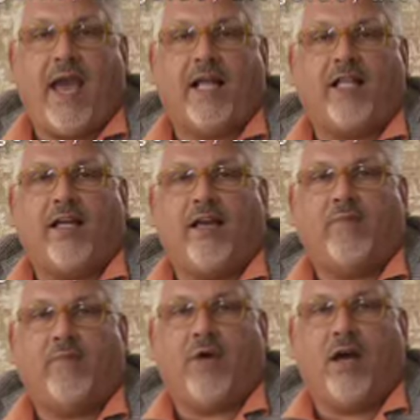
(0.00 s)
Alec
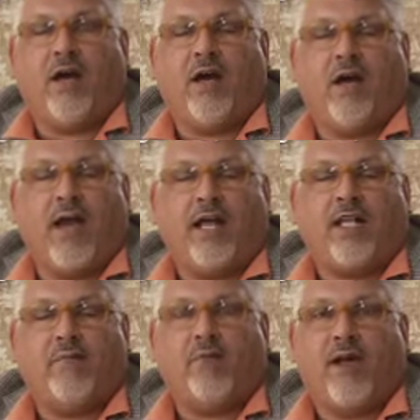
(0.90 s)

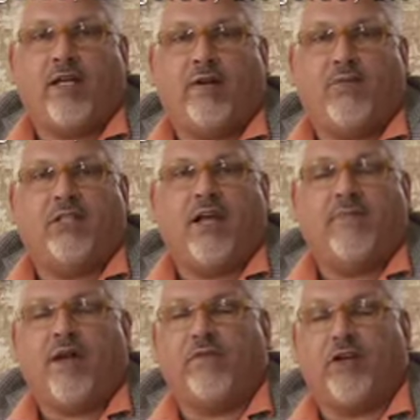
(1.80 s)
Bradley was
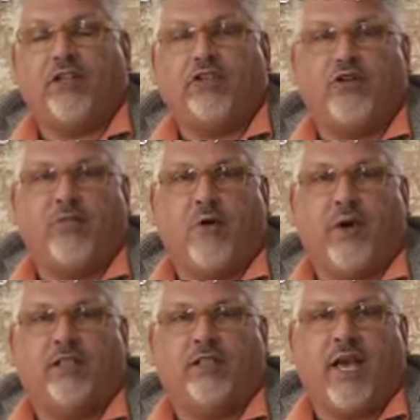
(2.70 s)
named after his two
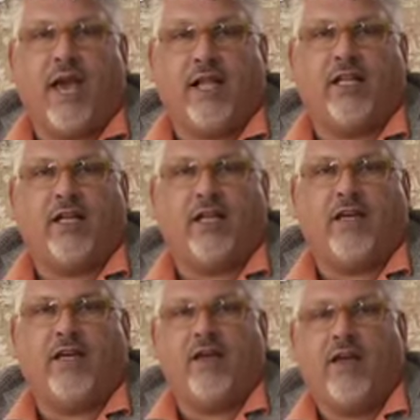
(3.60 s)
boys, Alec
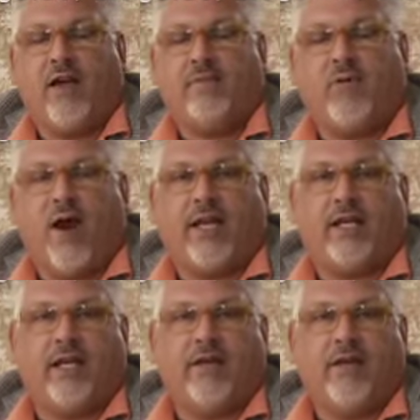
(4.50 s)
and
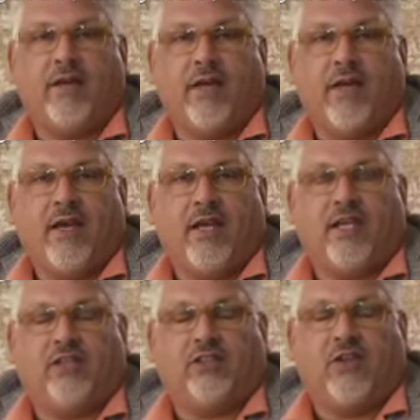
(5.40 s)
Bradley, and it has